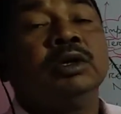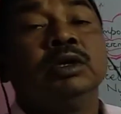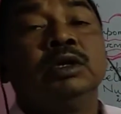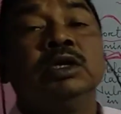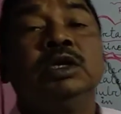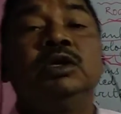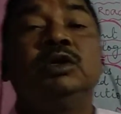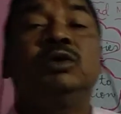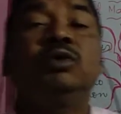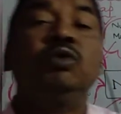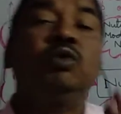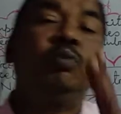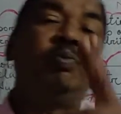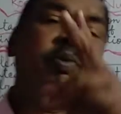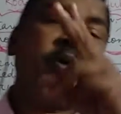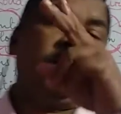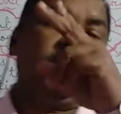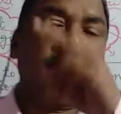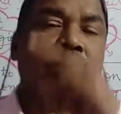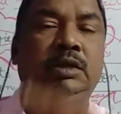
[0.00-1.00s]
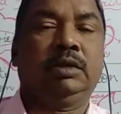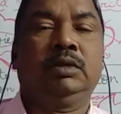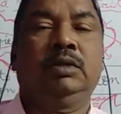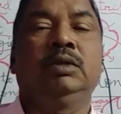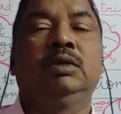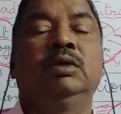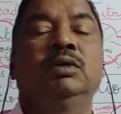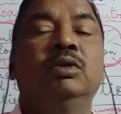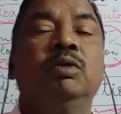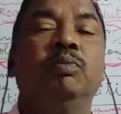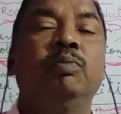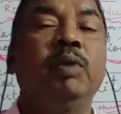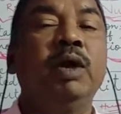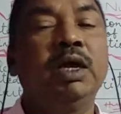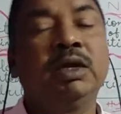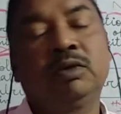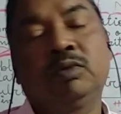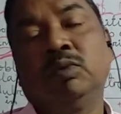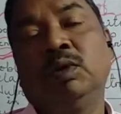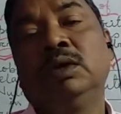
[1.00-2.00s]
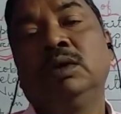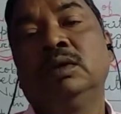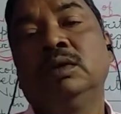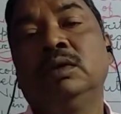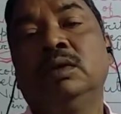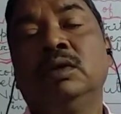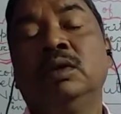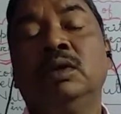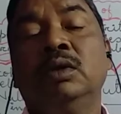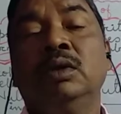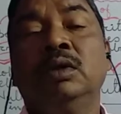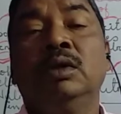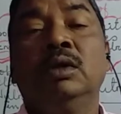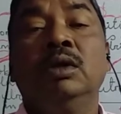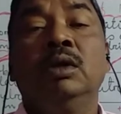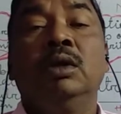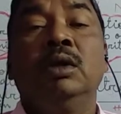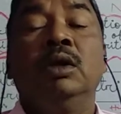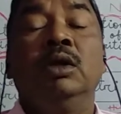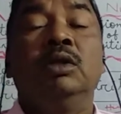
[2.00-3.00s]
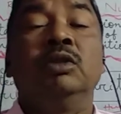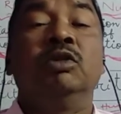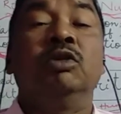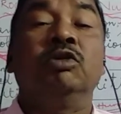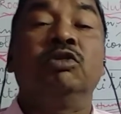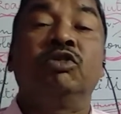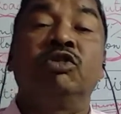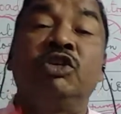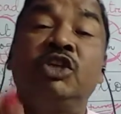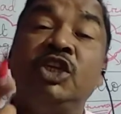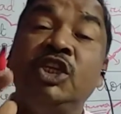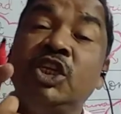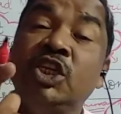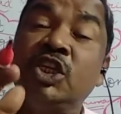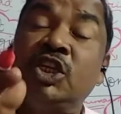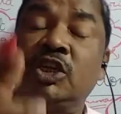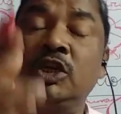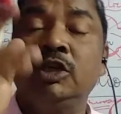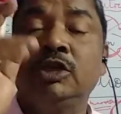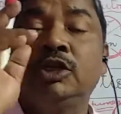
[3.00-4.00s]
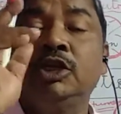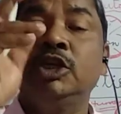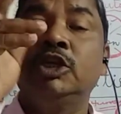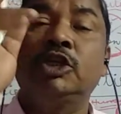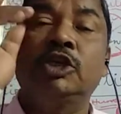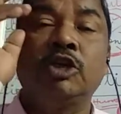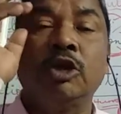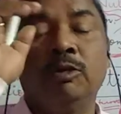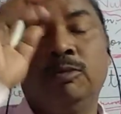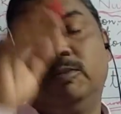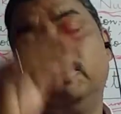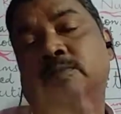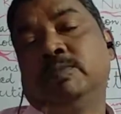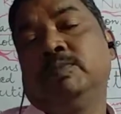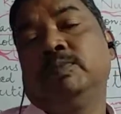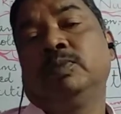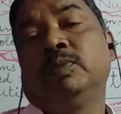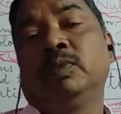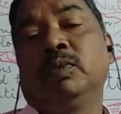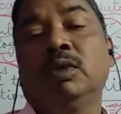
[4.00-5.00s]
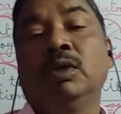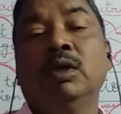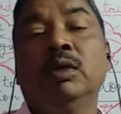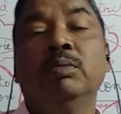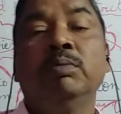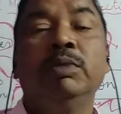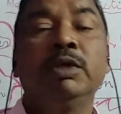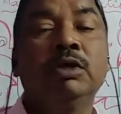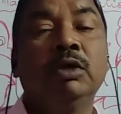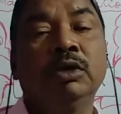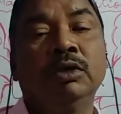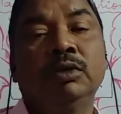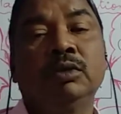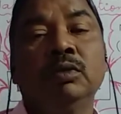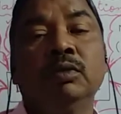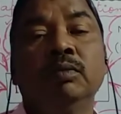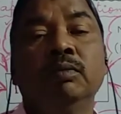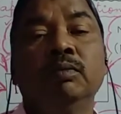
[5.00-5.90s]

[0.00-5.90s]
in two phases. The first one, the system, because